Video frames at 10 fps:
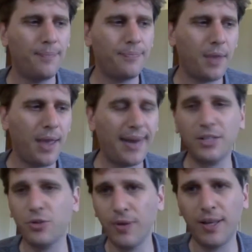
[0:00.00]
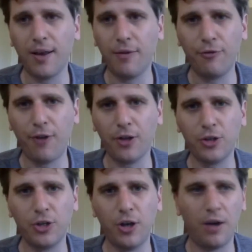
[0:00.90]
And that's really a
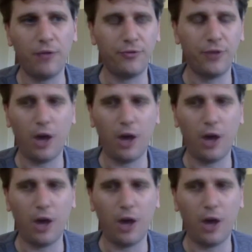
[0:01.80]
function of,